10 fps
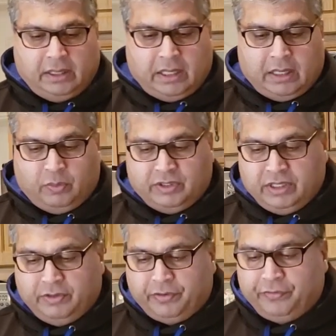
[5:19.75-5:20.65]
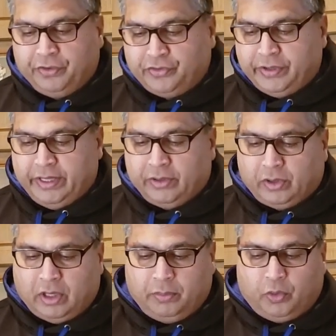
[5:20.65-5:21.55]
was in the refrigerator
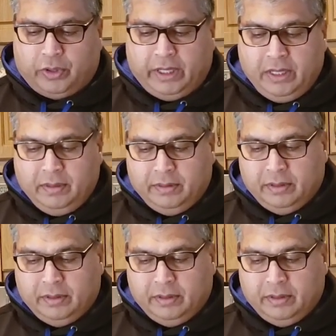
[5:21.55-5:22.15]
all morning,